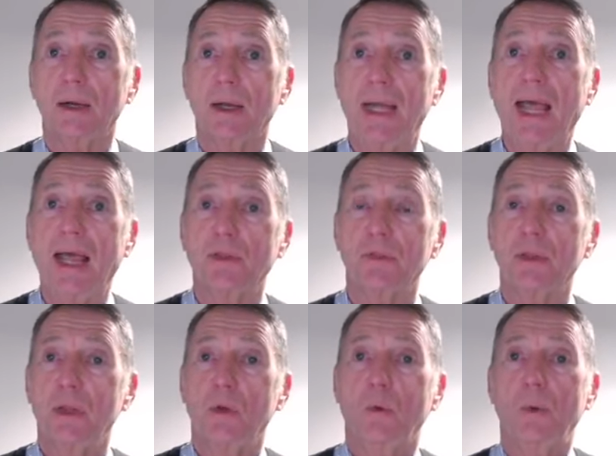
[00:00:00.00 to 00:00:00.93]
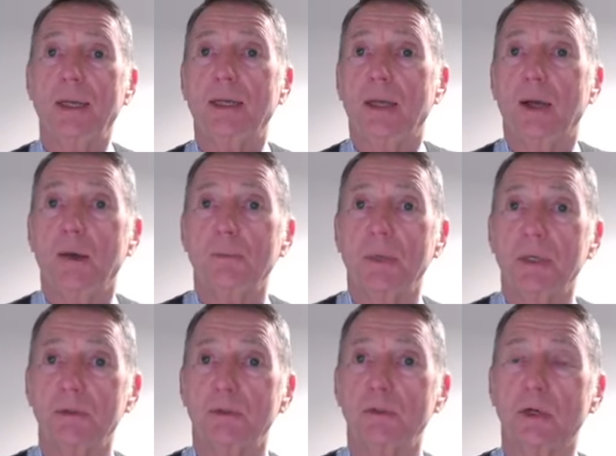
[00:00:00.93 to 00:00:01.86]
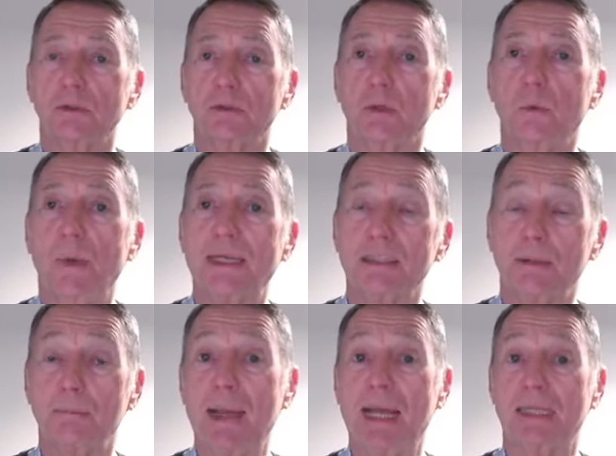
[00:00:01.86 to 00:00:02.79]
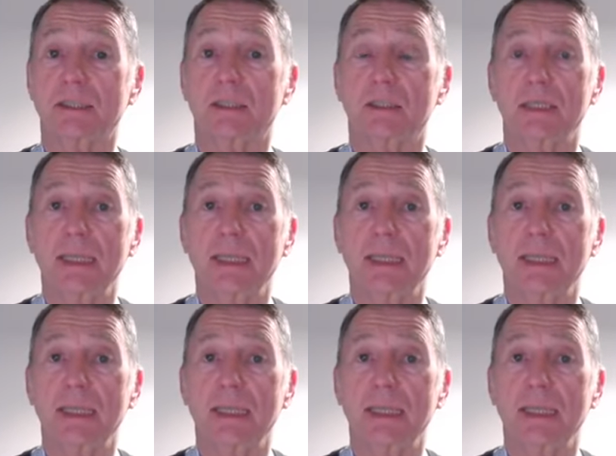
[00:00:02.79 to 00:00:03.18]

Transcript: health. When a doctor wears a mask